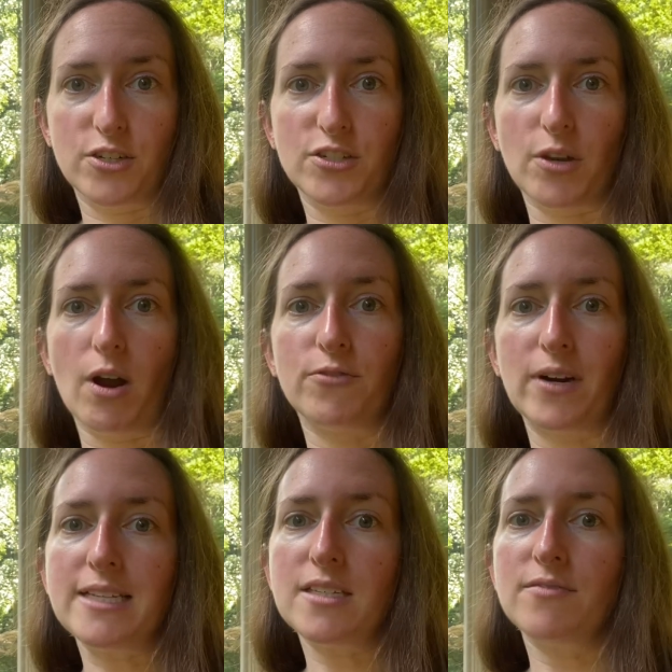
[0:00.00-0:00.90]
So our
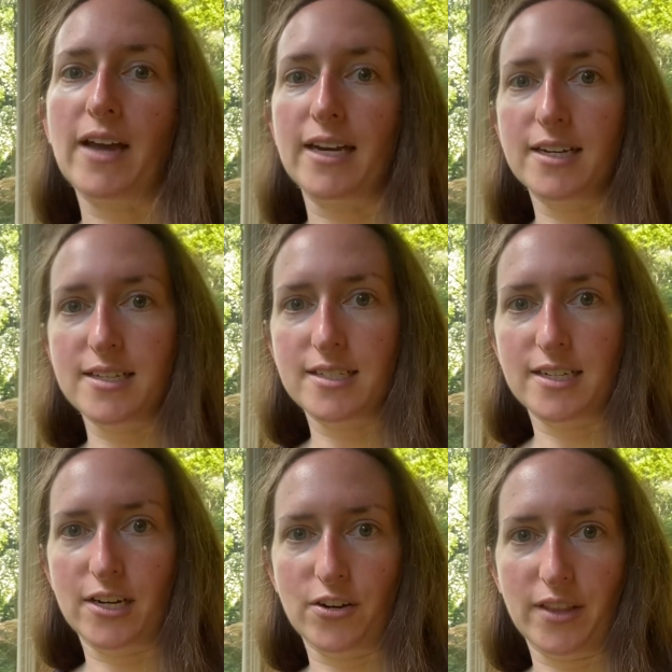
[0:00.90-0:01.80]
friends invited us to
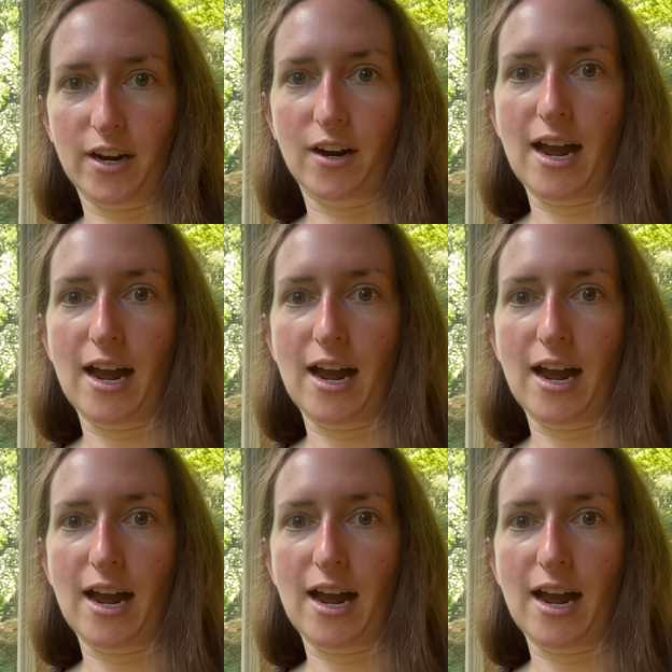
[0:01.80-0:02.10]
dinner there.